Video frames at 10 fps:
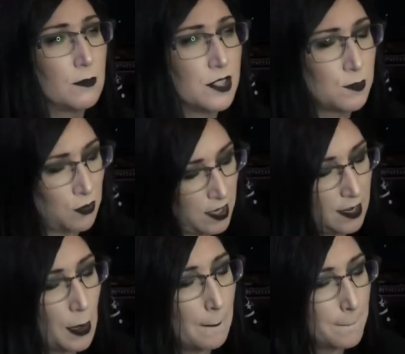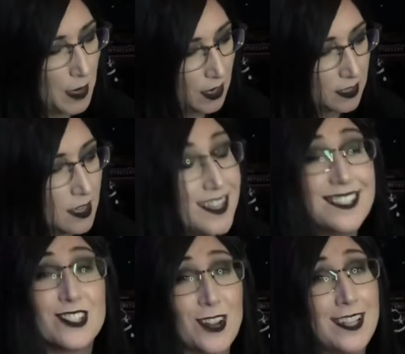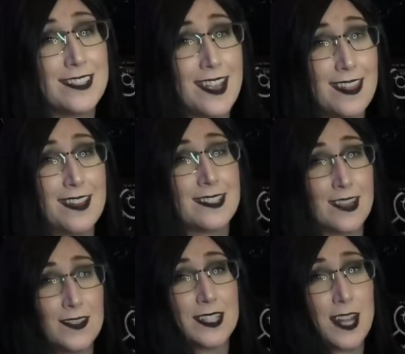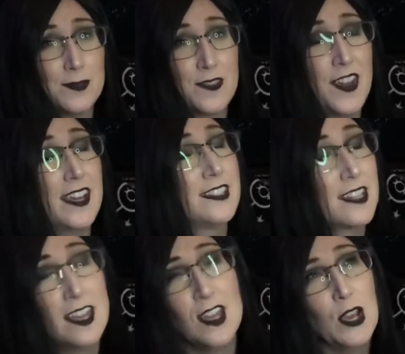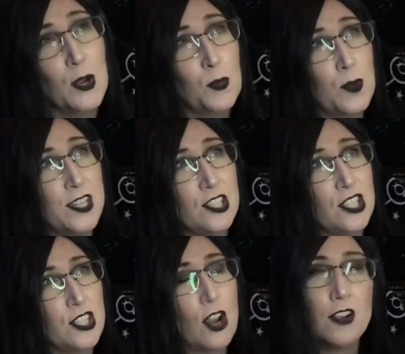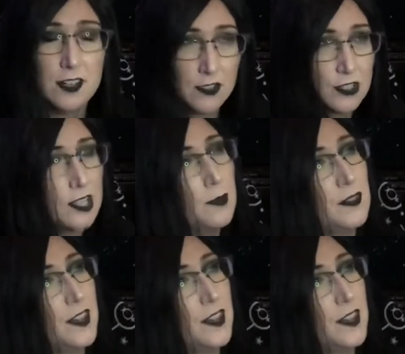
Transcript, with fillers: springbok, Try saying that seven times fast, which are another type of